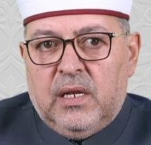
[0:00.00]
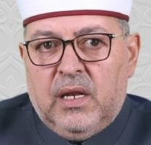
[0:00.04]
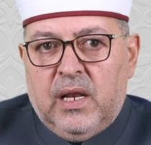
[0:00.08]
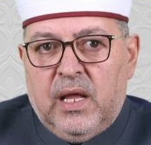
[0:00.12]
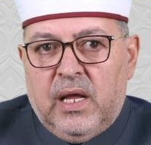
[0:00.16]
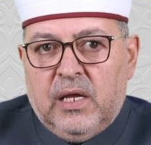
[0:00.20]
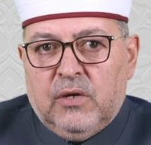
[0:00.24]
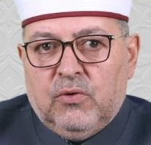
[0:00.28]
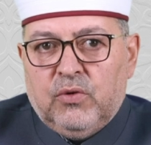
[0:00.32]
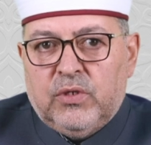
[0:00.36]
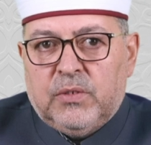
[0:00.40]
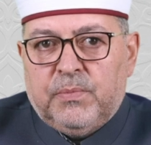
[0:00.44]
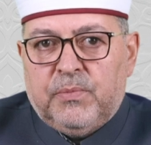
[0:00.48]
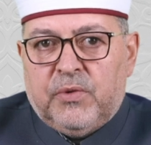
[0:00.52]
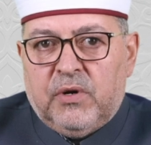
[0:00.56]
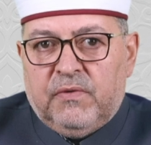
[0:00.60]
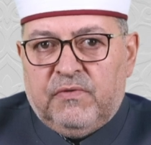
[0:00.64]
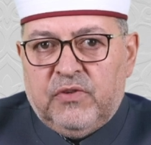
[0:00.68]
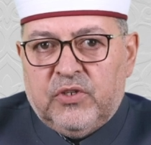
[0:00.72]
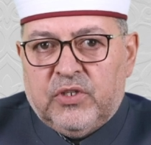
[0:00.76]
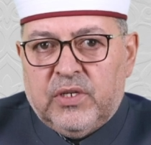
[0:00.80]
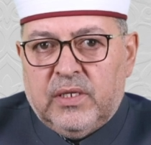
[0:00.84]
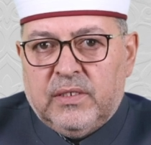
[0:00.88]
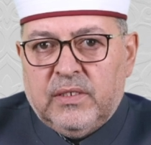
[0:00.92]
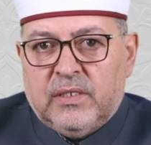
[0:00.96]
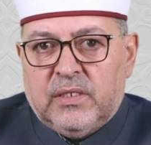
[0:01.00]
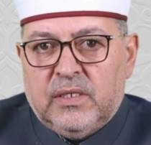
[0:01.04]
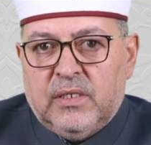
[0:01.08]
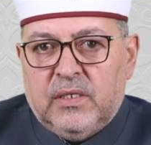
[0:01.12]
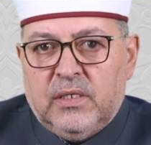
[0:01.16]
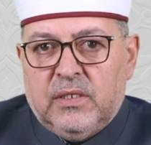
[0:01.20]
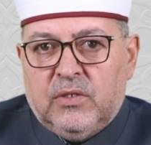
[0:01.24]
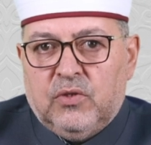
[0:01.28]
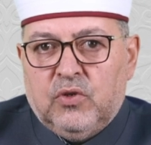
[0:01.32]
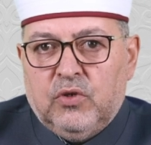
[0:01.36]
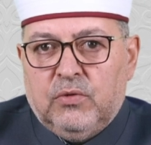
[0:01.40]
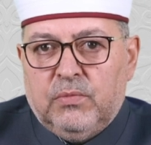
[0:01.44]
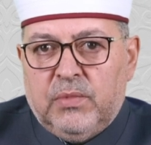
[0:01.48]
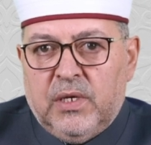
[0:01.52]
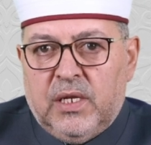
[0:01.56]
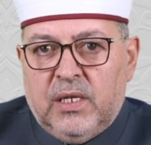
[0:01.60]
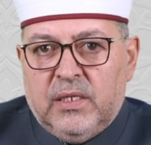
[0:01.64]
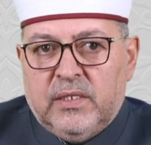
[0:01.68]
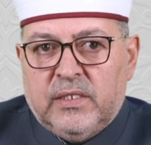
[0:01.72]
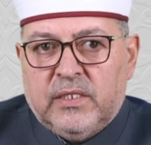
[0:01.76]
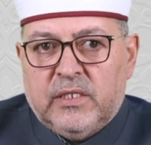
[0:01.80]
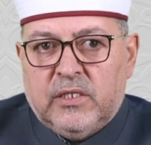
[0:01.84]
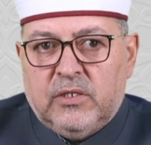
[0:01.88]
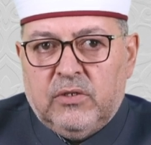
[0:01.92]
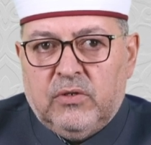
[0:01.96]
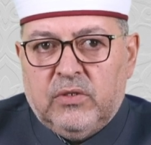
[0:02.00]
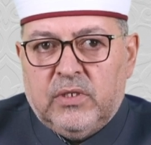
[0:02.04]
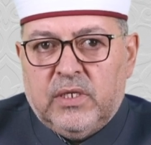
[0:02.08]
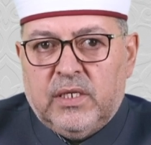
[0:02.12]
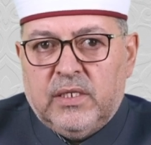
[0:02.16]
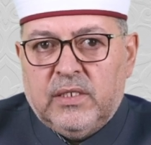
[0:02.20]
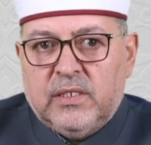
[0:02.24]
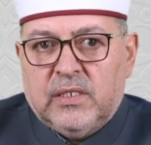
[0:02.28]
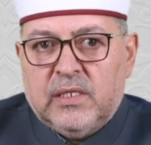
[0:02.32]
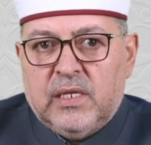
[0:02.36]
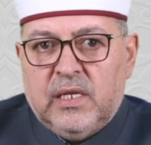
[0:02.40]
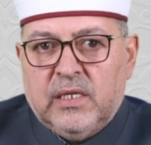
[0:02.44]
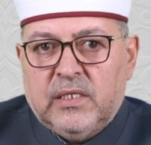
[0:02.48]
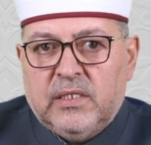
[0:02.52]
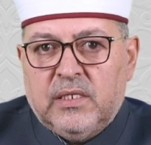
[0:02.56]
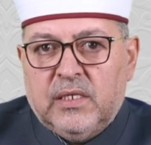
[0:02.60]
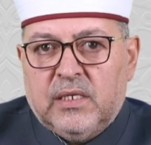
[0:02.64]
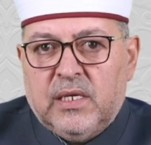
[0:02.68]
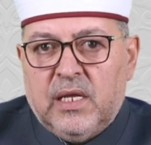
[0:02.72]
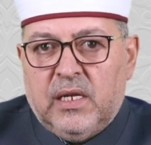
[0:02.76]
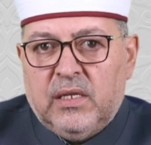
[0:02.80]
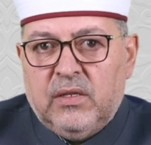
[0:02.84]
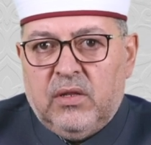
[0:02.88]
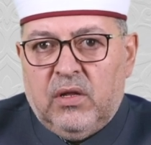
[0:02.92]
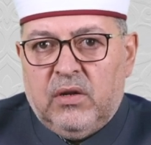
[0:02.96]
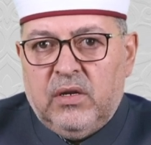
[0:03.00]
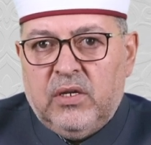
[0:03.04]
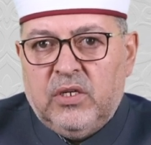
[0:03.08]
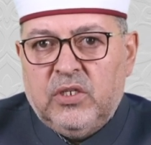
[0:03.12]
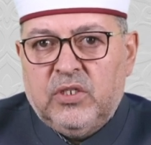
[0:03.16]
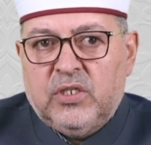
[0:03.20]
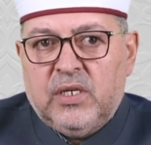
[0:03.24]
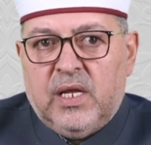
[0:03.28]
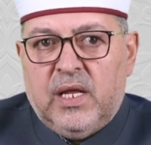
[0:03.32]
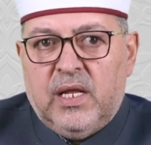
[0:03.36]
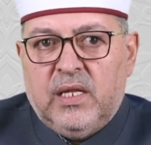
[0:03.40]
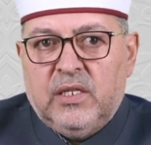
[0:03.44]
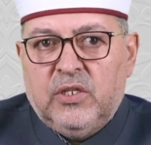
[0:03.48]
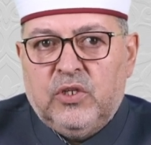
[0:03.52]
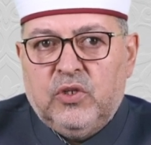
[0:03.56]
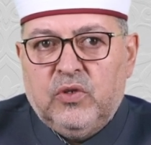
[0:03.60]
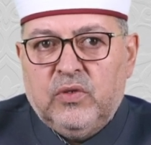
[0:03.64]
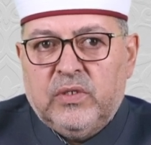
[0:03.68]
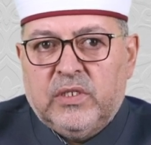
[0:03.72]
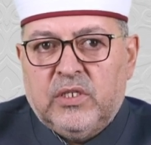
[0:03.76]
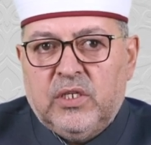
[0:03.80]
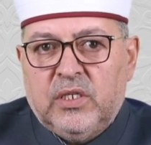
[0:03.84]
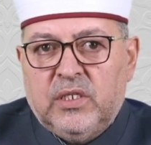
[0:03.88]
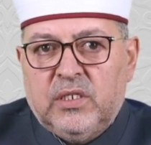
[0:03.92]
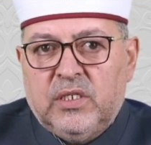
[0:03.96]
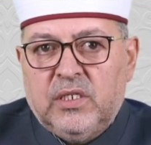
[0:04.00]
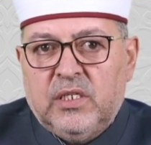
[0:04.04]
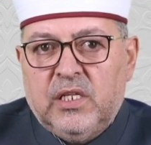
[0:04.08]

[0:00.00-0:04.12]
language proficiency to build students' lexical knowledge and usage,